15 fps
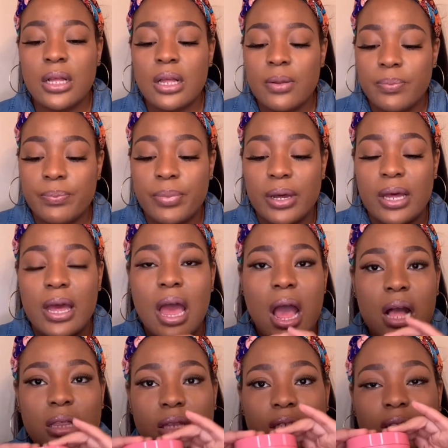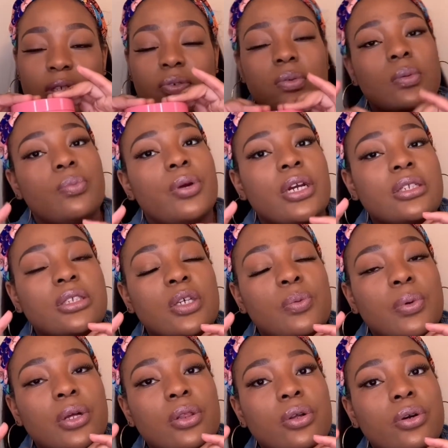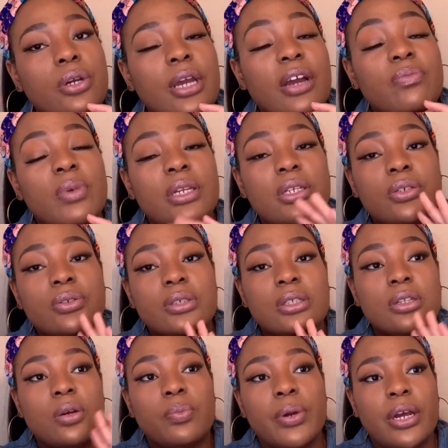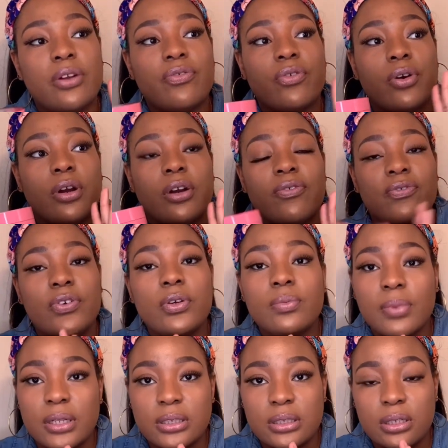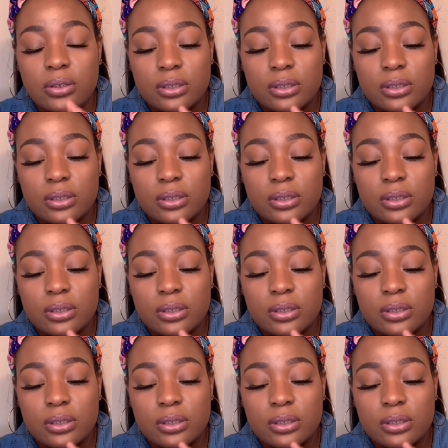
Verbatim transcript: But this is from the brand Soap and Glory. I've been using their brand for a few months now.